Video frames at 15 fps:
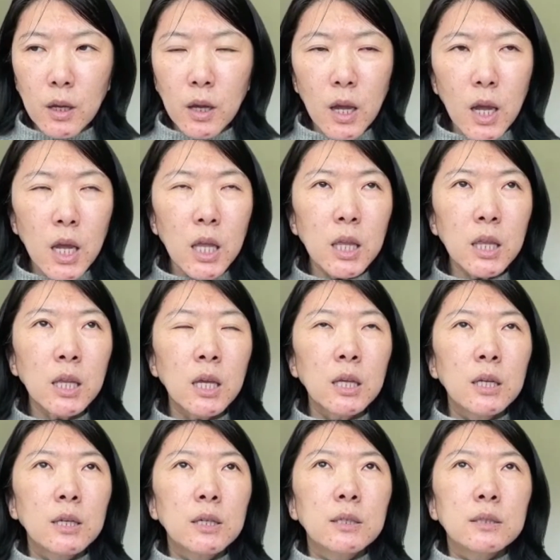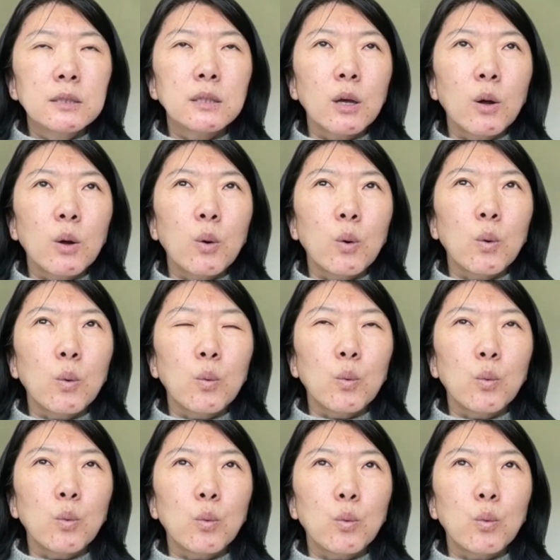And so
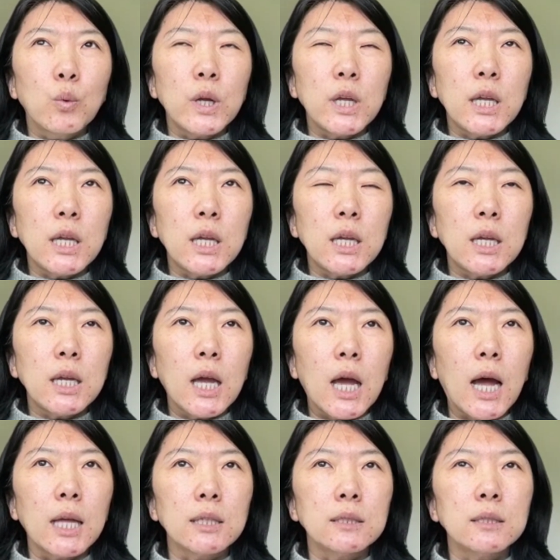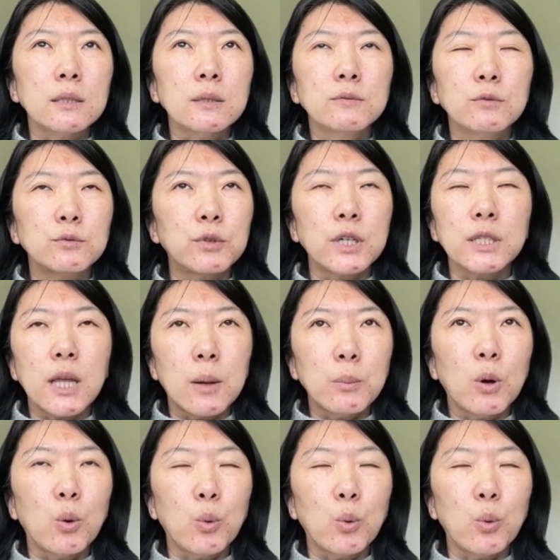for example,